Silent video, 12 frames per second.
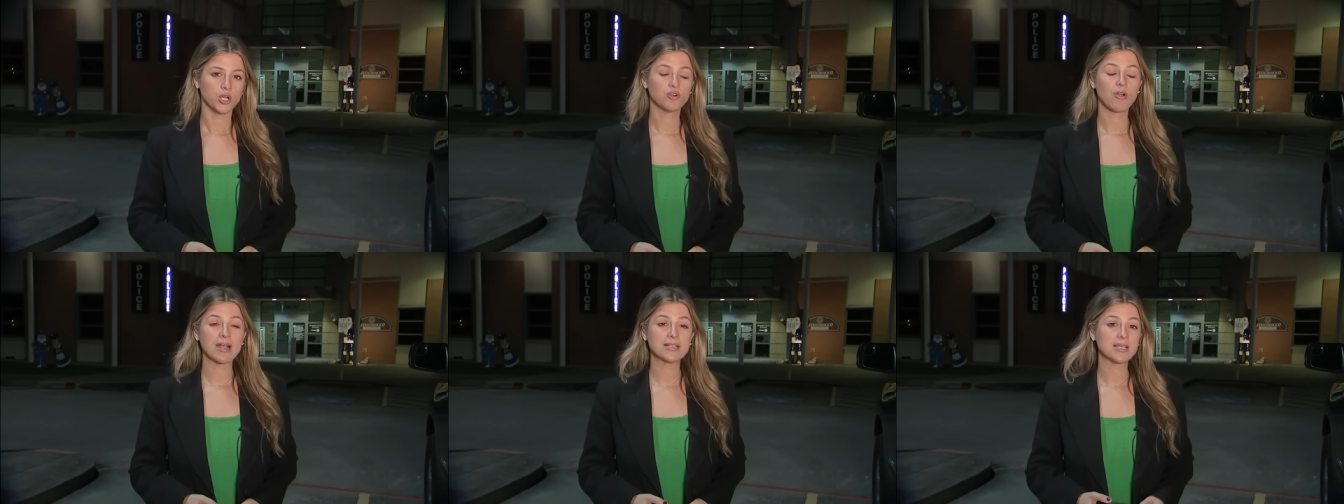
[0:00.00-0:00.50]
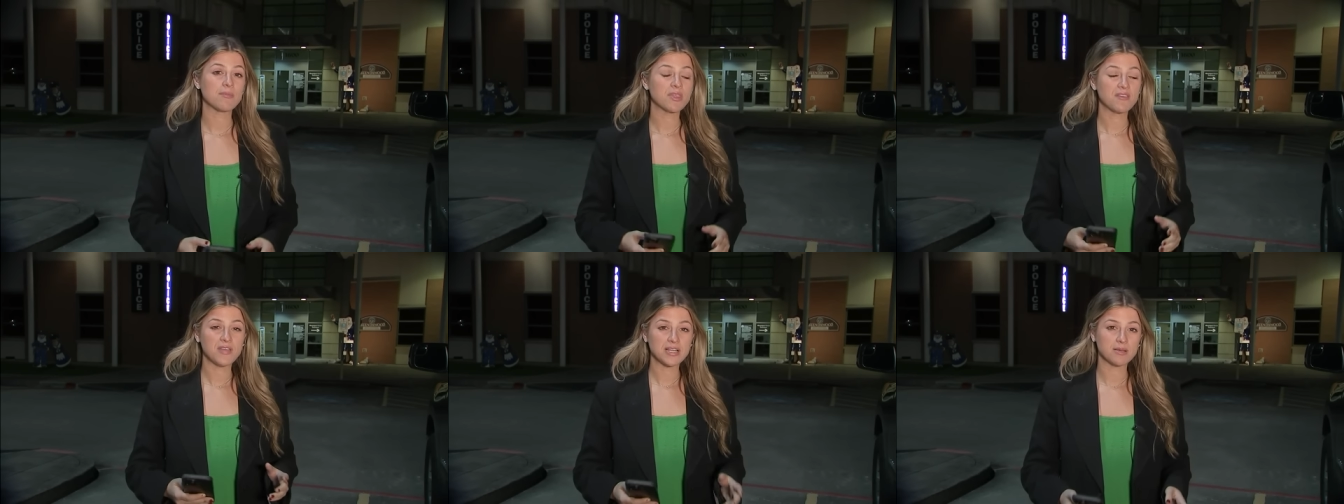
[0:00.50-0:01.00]
Greg, some
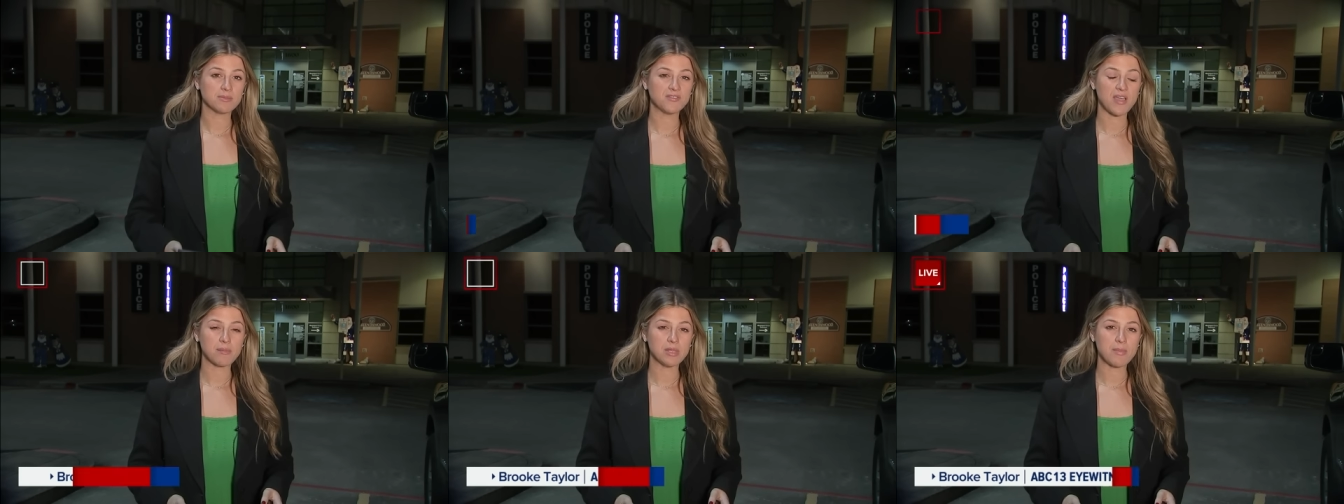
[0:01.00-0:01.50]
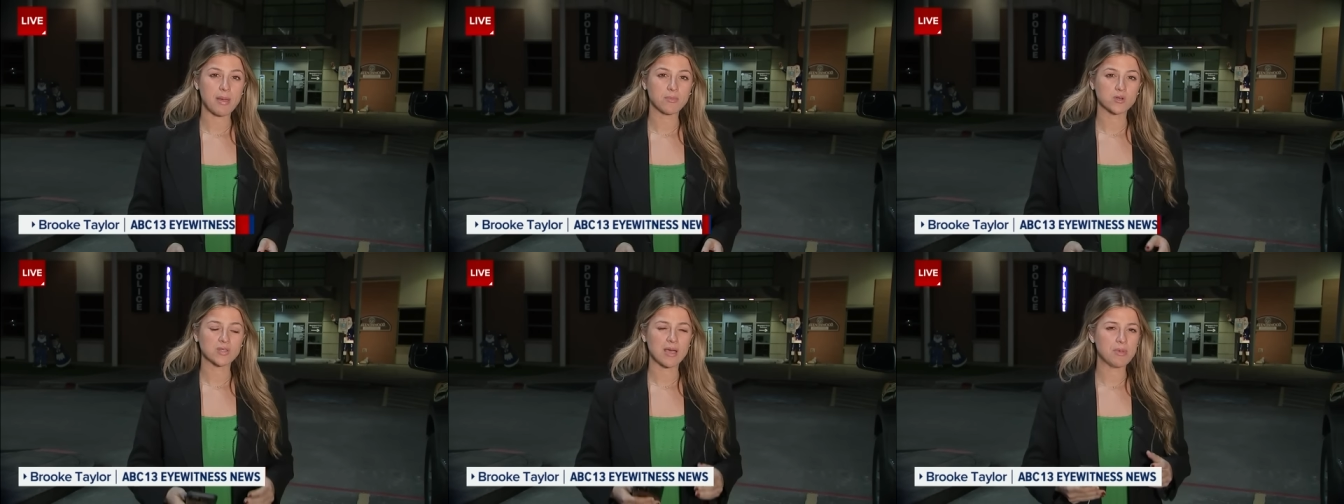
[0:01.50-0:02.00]
of the victims' family
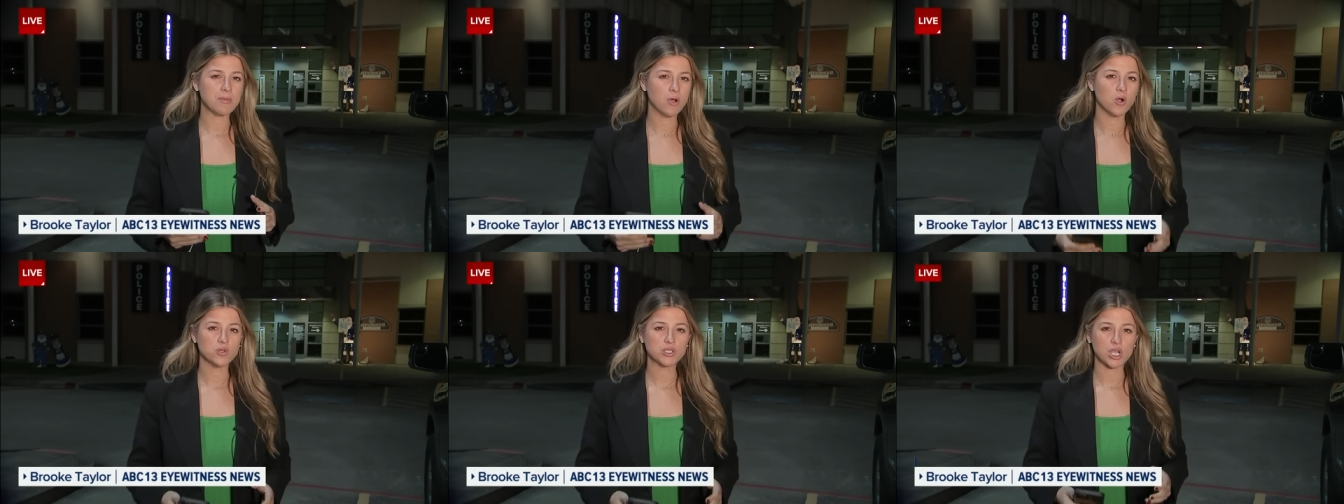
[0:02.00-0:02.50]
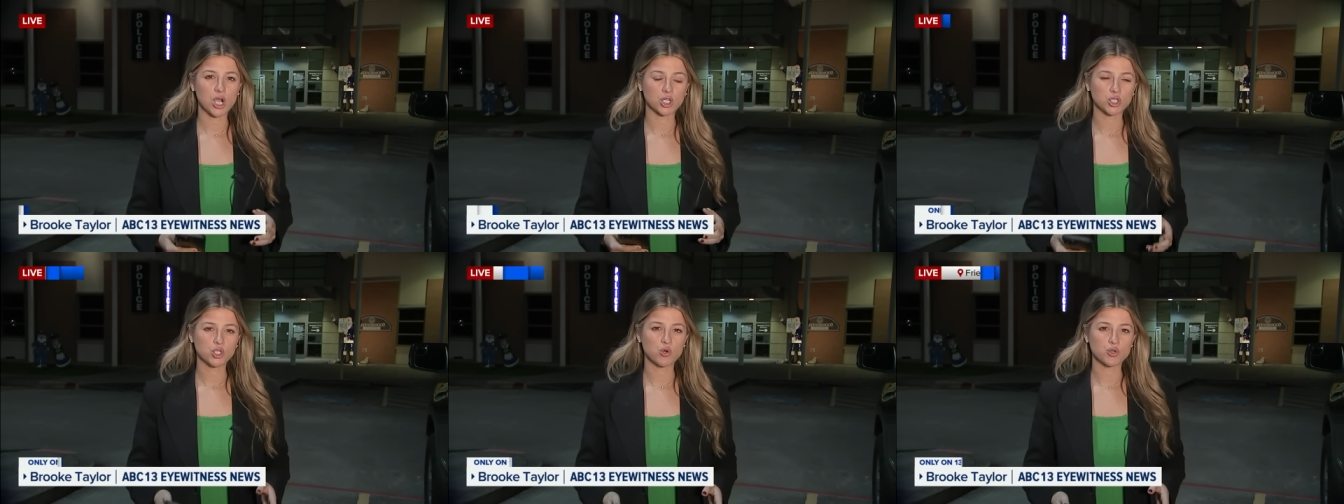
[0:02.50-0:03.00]
members have been posting
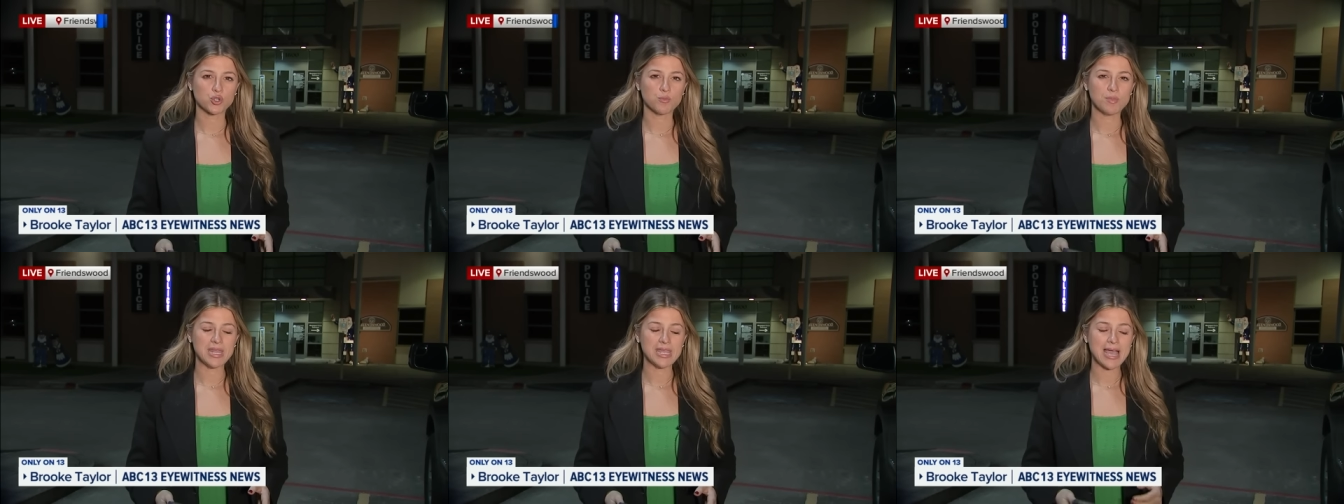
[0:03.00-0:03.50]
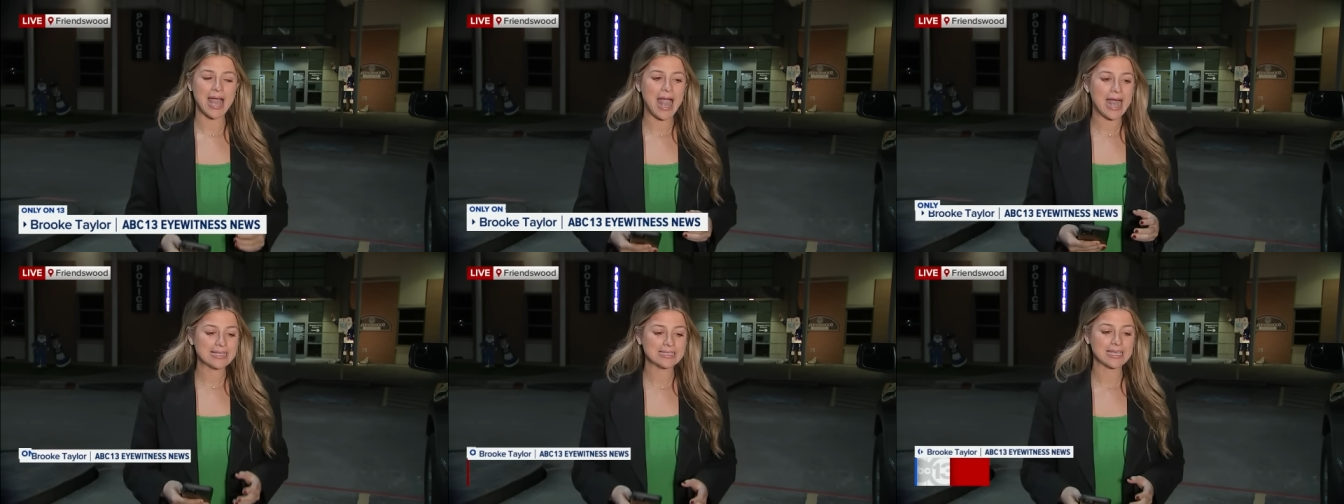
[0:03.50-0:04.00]
on social media
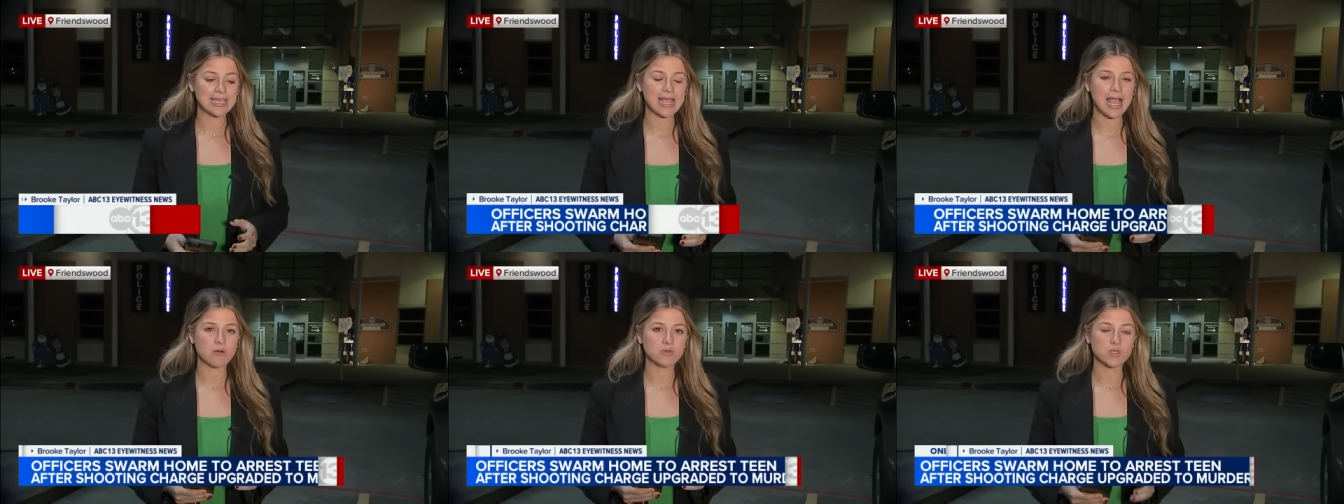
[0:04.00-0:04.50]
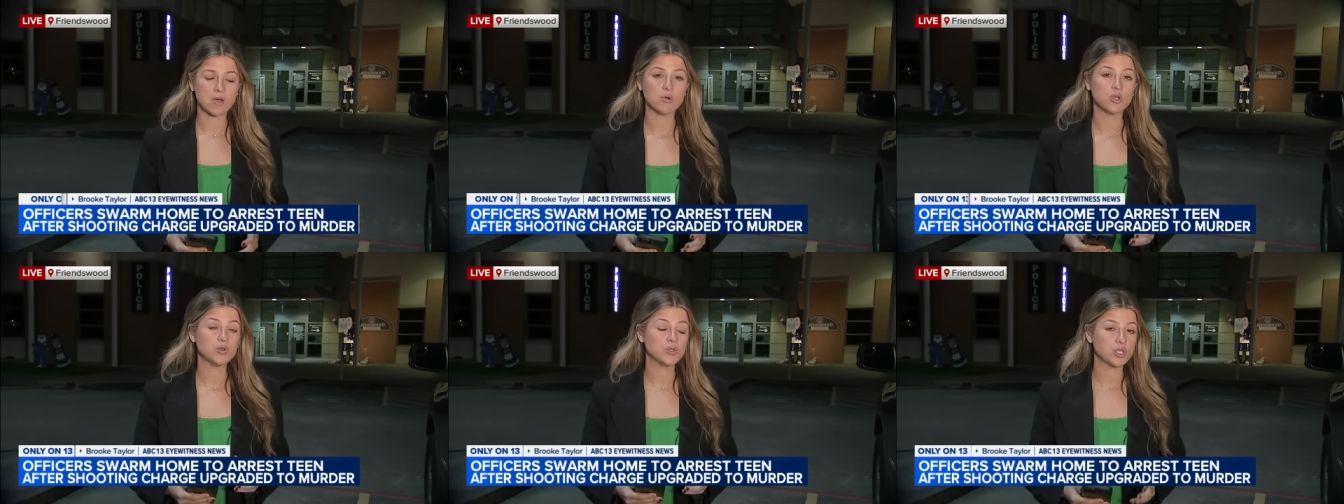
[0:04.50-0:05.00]
asking how
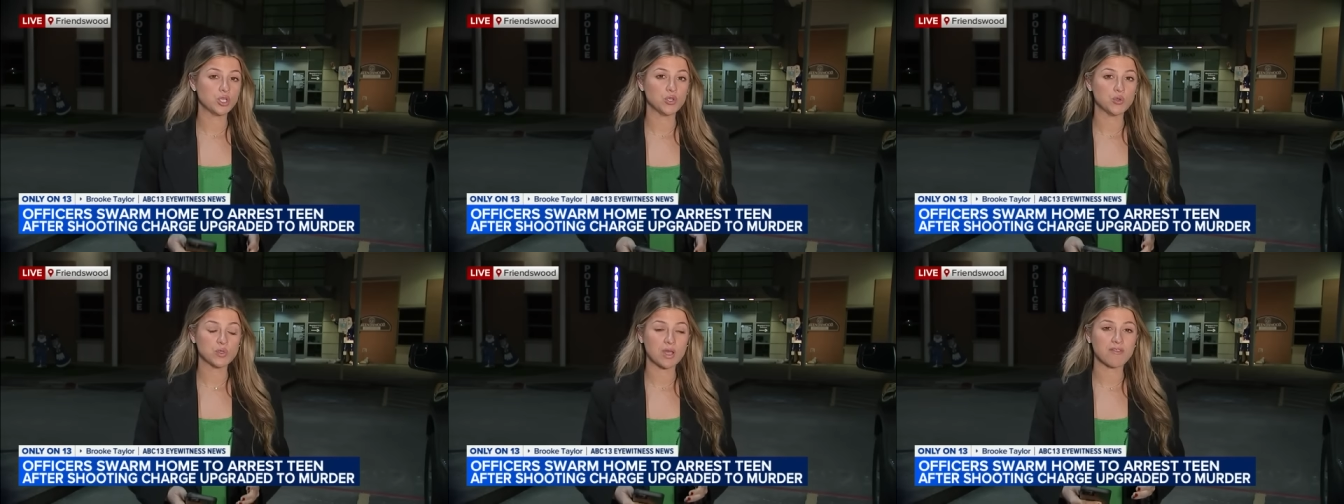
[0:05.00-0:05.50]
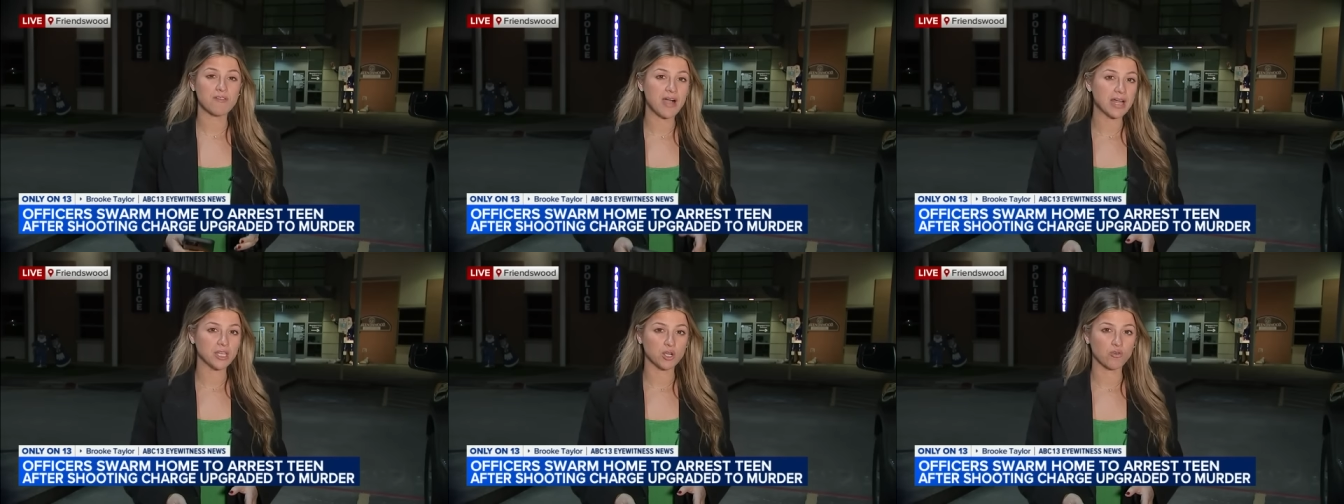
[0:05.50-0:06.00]
someone who's accused of a
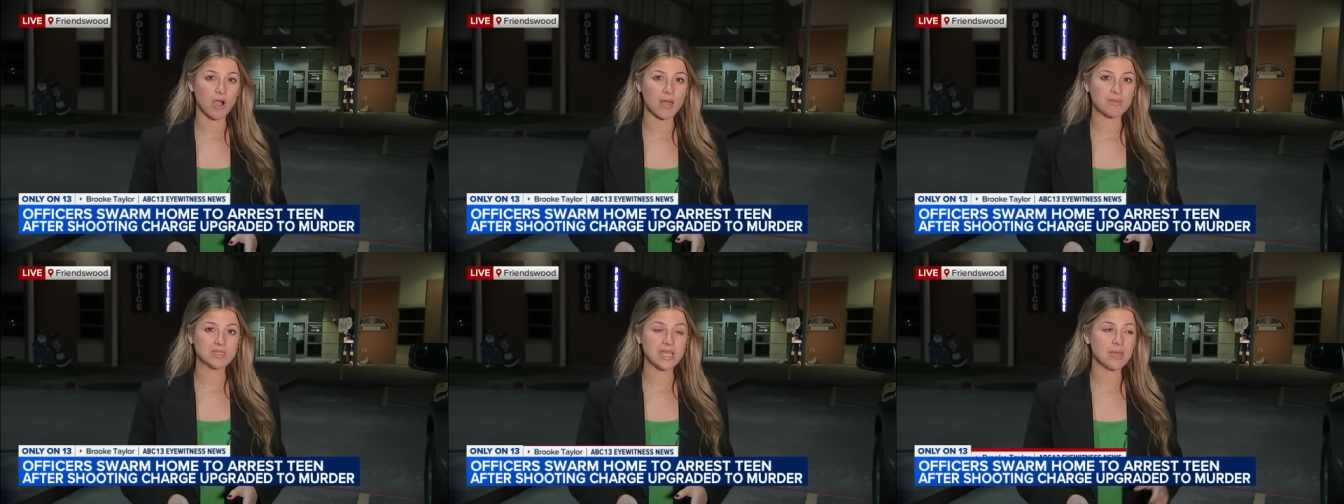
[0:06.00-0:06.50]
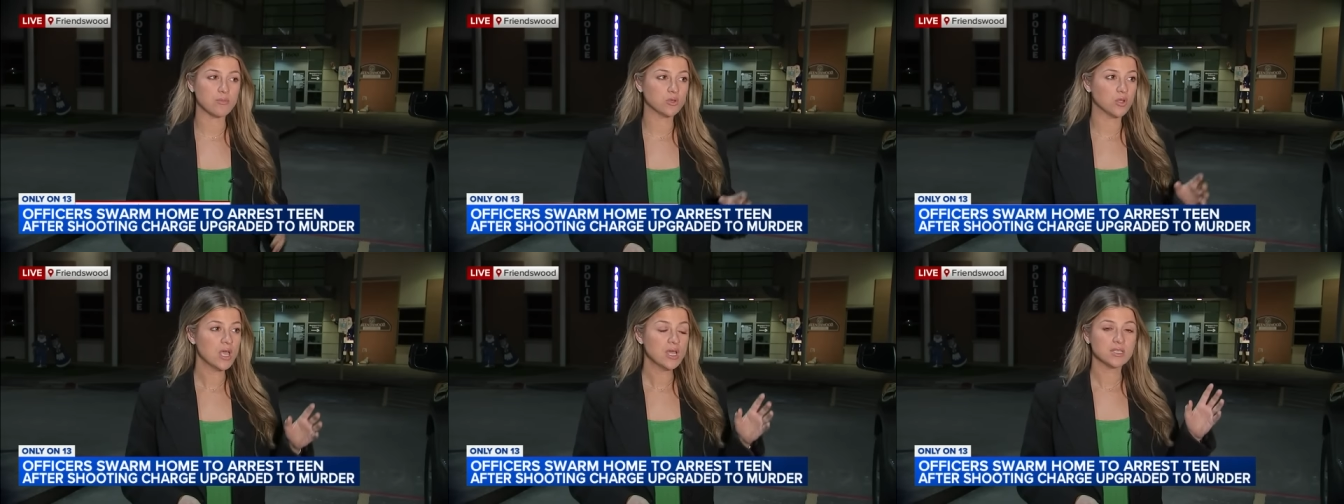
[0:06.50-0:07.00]
violent crime is
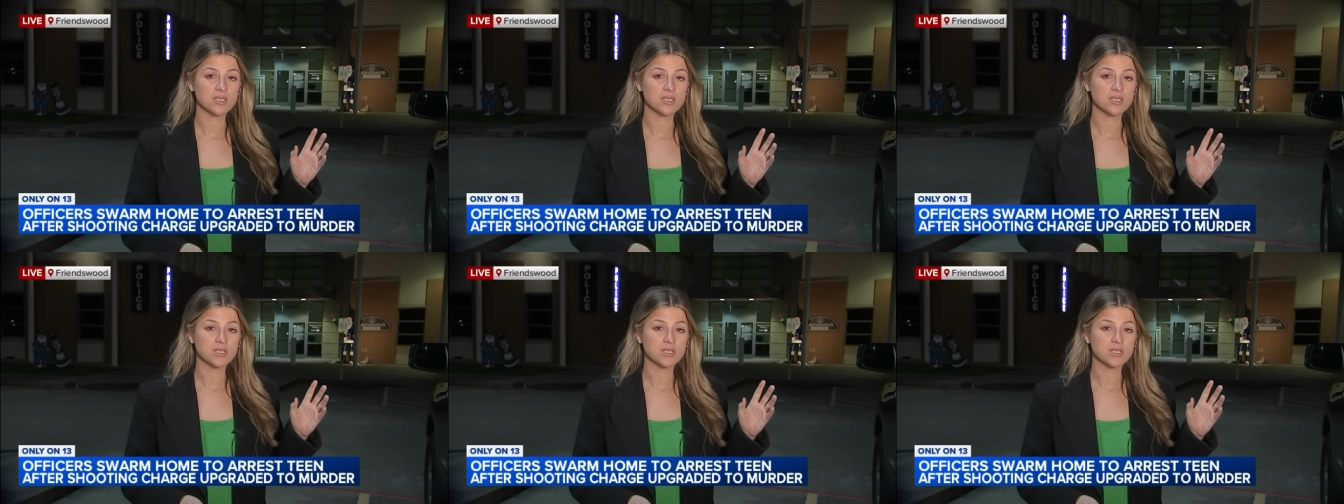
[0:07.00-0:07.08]
able